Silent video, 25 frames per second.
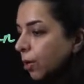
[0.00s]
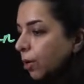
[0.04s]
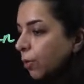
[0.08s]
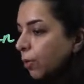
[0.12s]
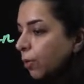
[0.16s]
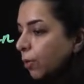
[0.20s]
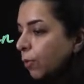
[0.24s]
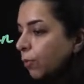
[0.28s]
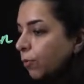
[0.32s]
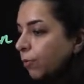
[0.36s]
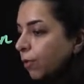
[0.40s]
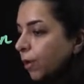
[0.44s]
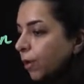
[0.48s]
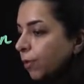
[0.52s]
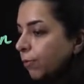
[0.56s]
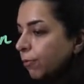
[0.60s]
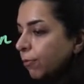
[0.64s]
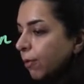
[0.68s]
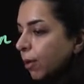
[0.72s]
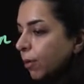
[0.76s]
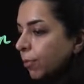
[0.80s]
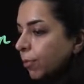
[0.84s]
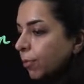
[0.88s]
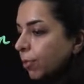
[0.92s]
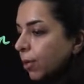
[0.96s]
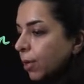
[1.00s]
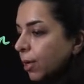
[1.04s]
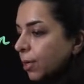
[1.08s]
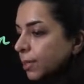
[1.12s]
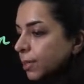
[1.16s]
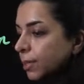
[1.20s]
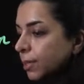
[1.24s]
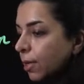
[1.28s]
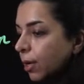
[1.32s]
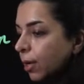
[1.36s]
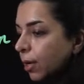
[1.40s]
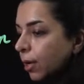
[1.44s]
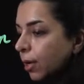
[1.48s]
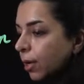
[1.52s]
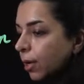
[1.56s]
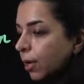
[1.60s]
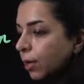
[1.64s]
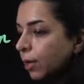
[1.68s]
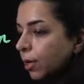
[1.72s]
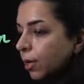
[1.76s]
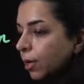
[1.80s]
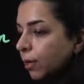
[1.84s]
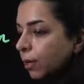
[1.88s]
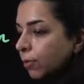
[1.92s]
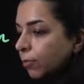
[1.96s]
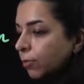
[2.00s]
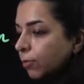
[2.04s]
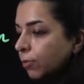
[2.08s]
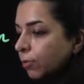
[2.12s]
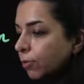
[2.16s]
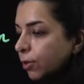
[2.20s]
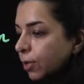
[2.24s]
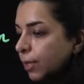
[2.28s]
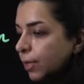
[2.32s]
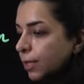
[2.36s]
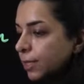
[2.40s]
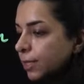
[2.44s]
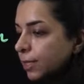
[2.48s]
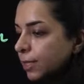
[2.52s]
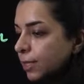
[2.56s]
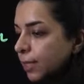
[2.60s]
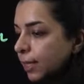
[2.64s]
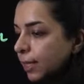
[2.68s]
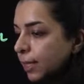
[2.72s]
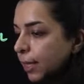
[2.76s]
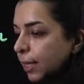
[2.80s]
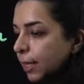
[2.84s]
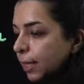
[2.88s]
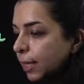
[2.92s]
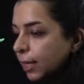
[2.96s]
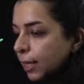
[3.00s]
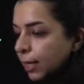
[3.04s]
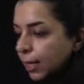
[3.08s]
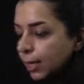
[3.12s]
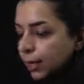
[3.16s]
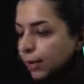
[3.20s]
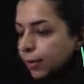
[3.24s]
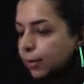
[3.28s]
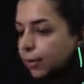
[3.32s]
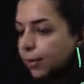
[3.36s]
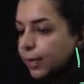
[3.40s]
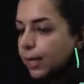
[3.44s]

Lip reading: over 1 plus I for the second year.